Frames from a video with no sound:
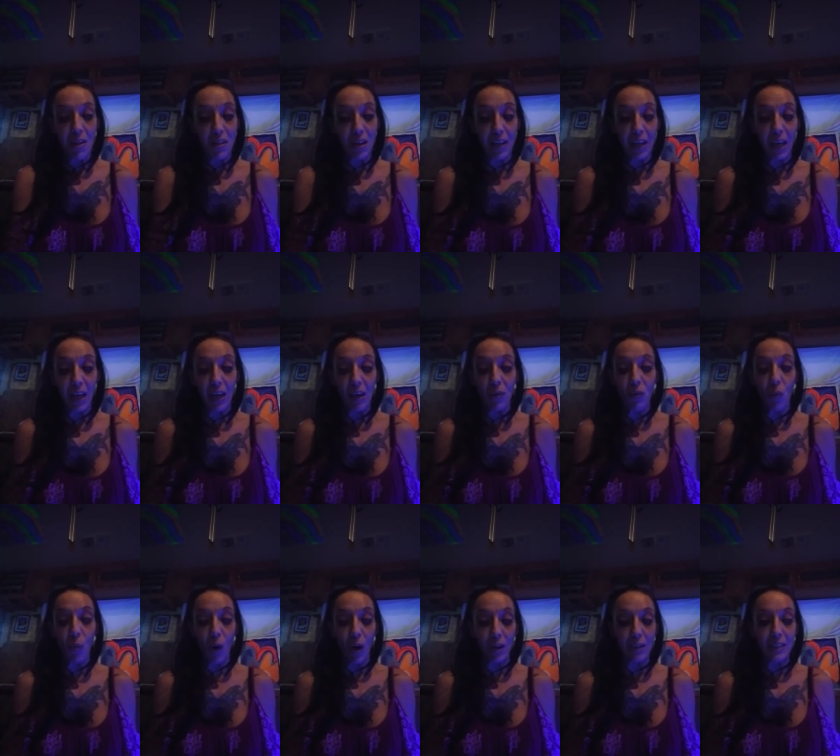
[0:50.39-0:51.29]
The King
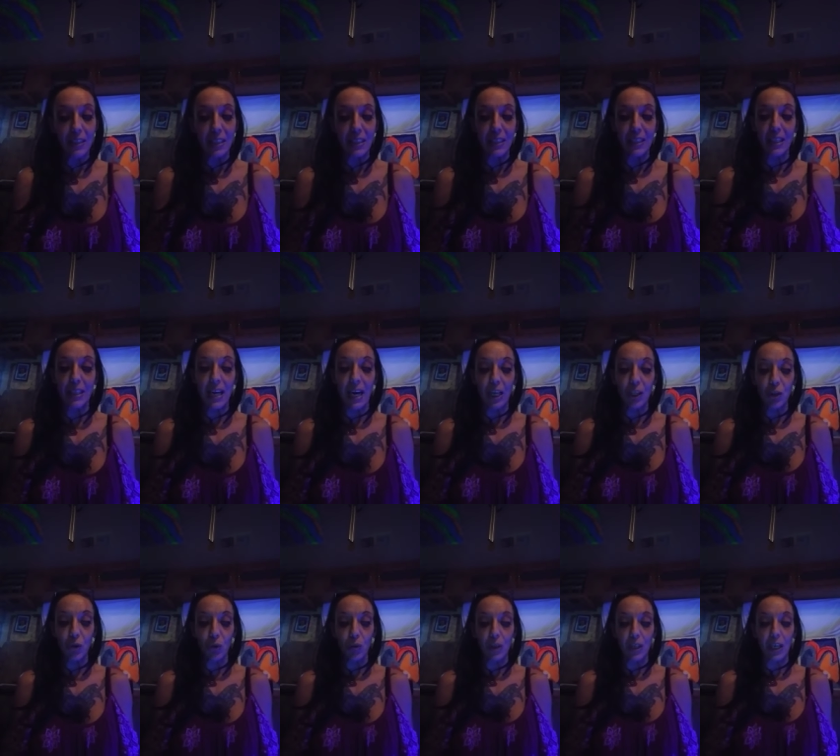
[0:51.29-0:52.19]
of Wands is a
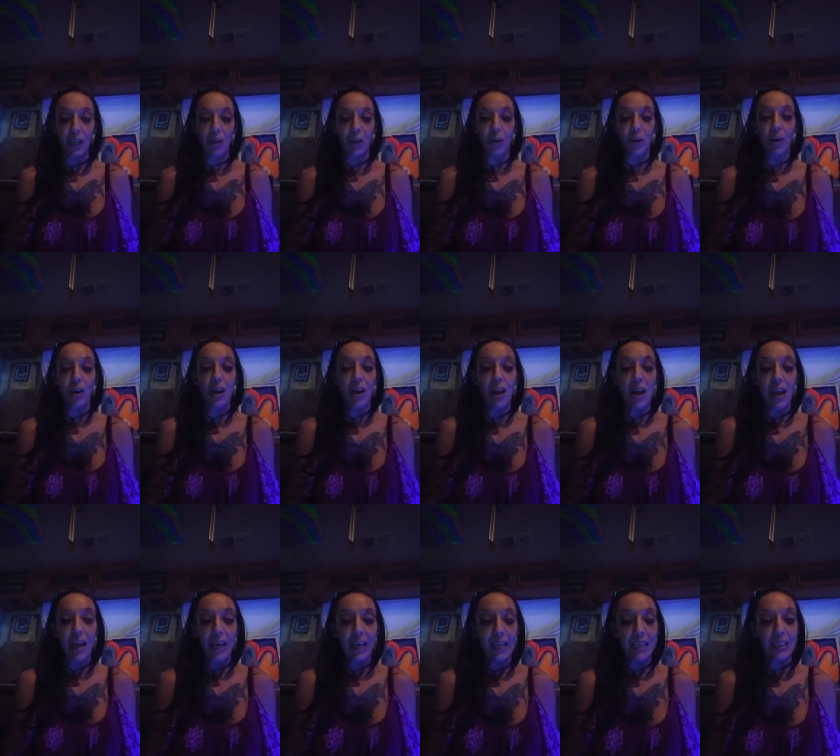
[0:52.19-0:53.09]
natural leader.
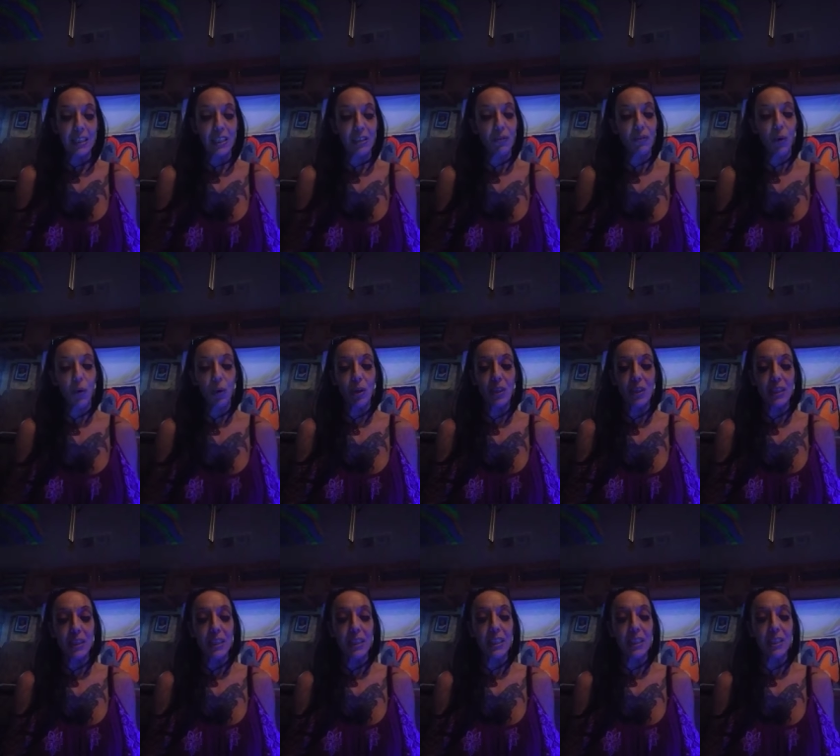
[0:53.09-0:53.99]
He is devoted
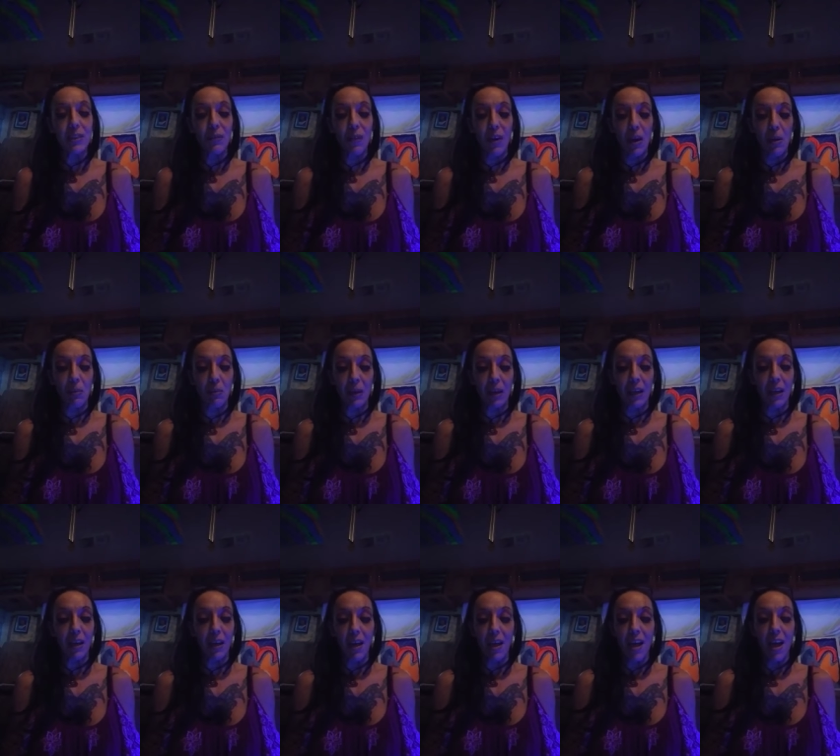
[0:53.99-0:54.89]
to his
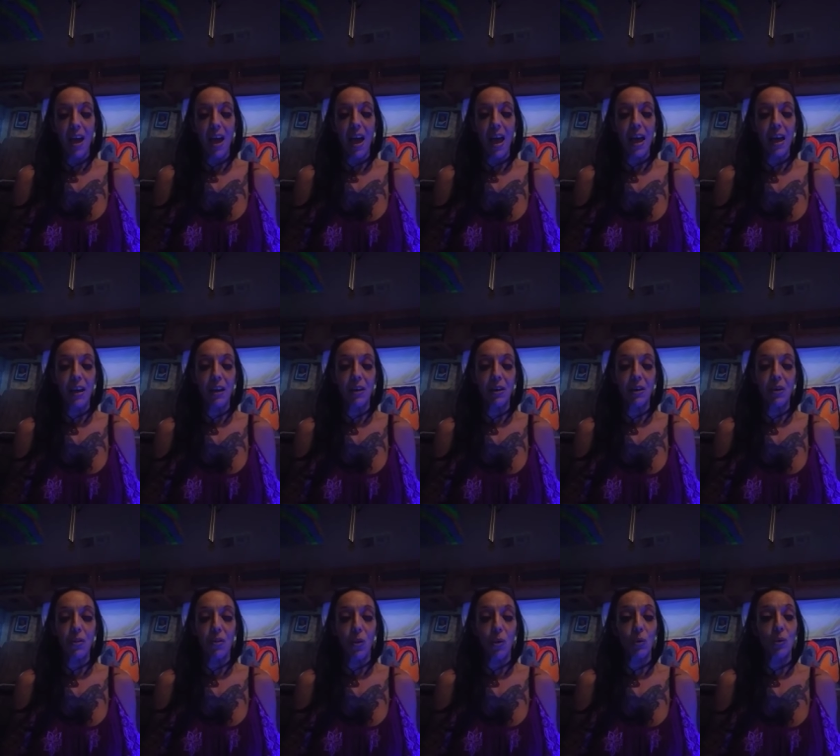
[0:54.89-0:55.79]
family
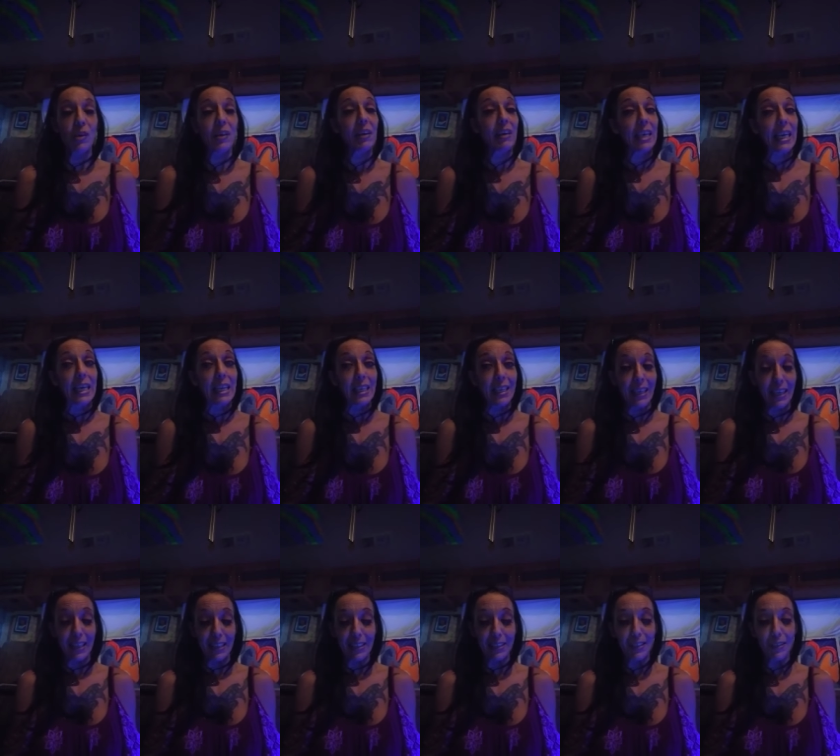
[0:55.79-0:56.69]
and those he
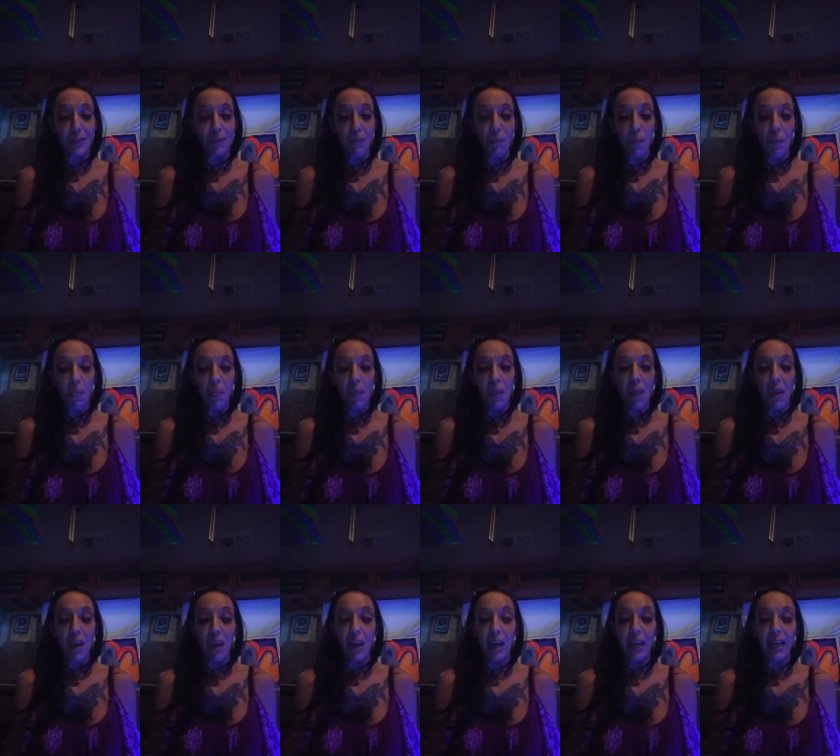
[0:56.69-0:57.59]
leads.
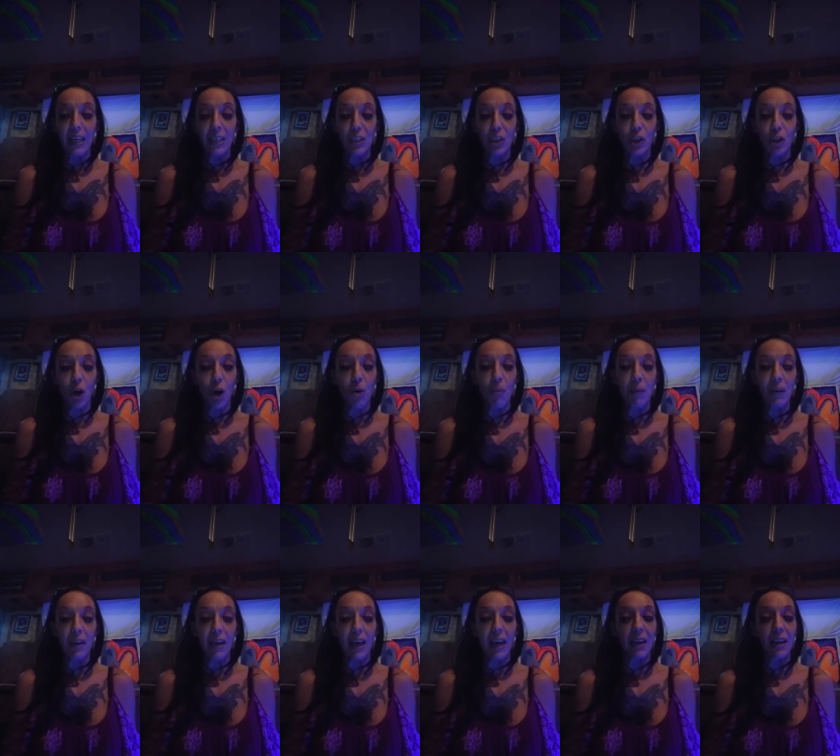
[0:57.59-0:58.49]
He is
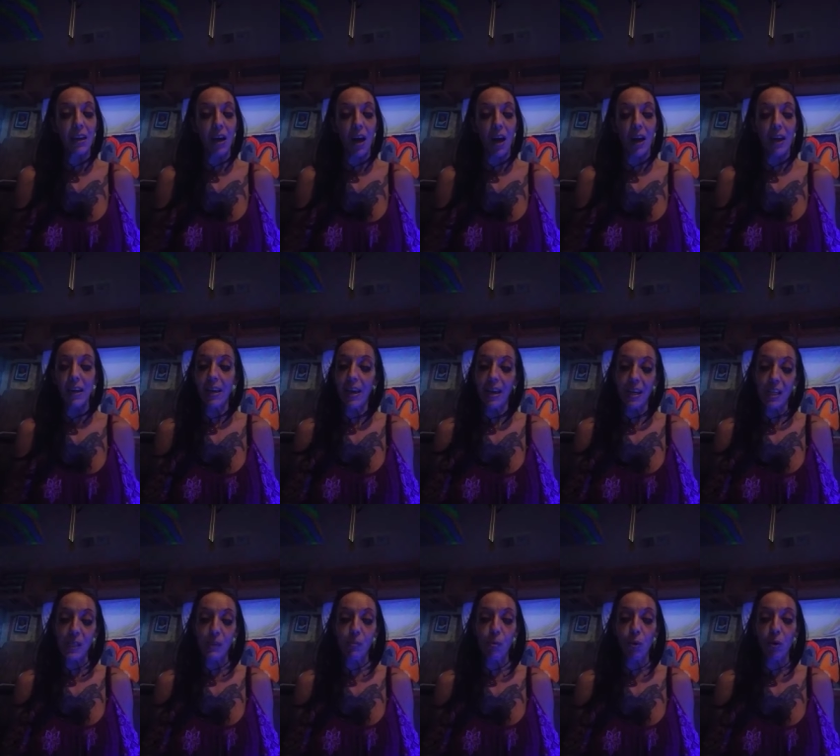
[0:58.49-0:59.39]
charming and kind and
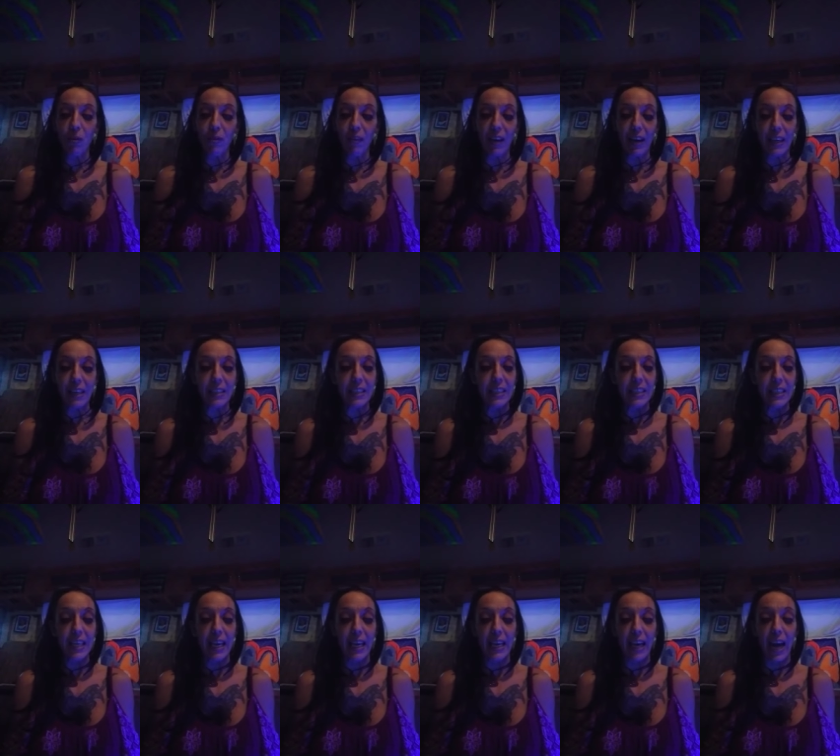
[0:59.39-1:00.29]
is motivated to
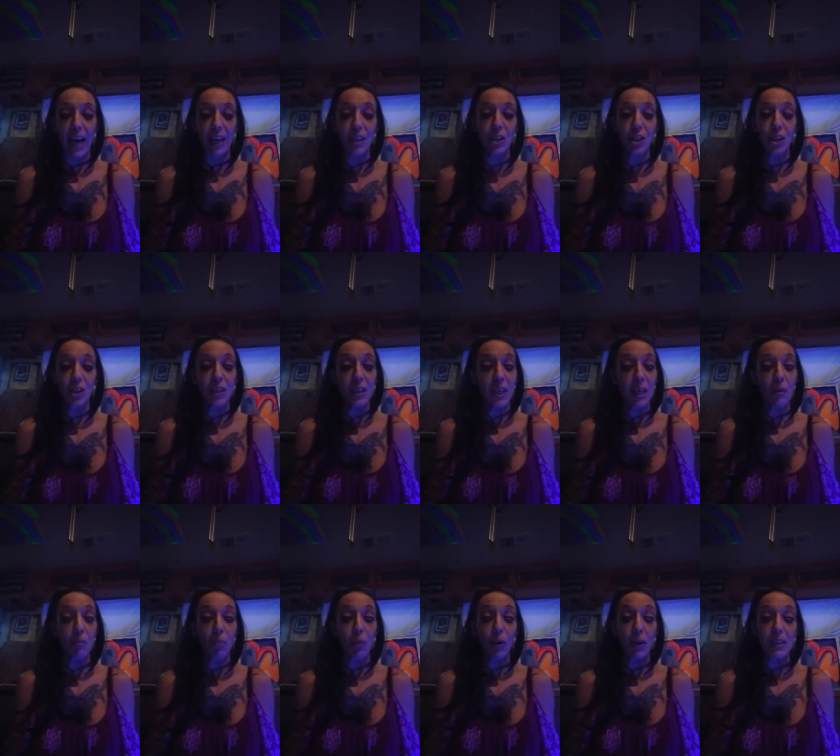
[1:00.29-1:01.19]
take action.
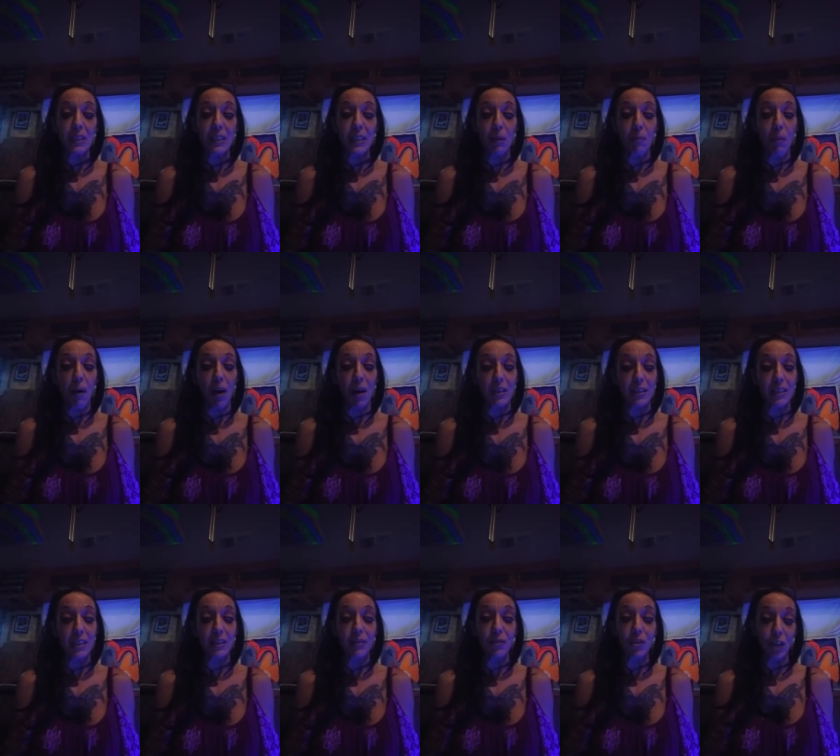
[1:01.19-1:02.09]
He brings the
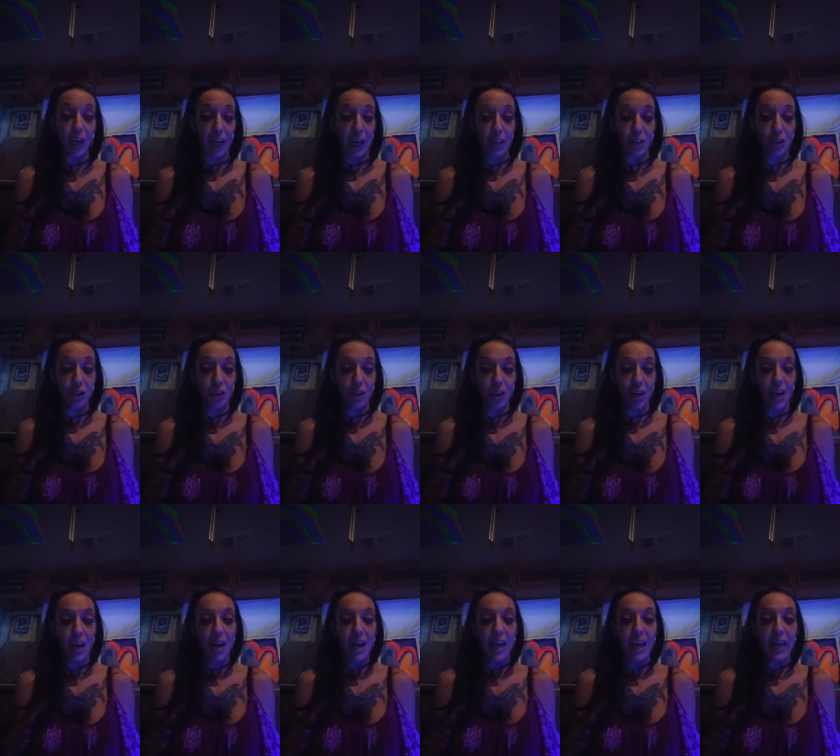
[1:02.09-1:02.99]
positive change.
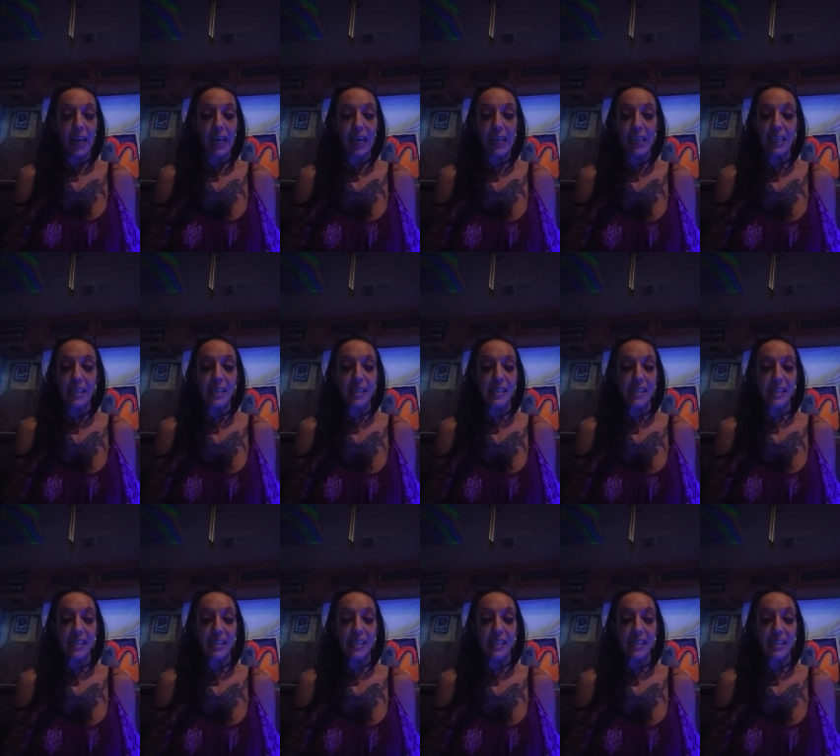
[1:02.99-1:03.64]
He is